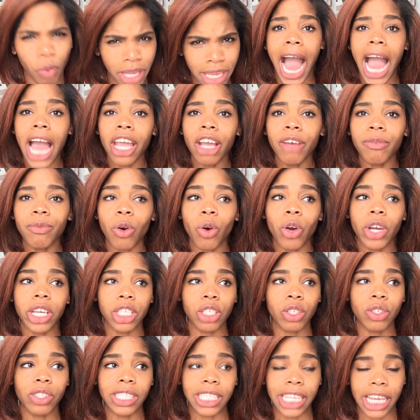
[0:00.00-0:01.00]
I avoid
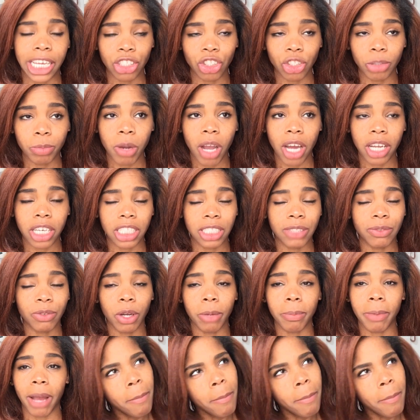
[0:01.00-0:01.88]
using extra products for about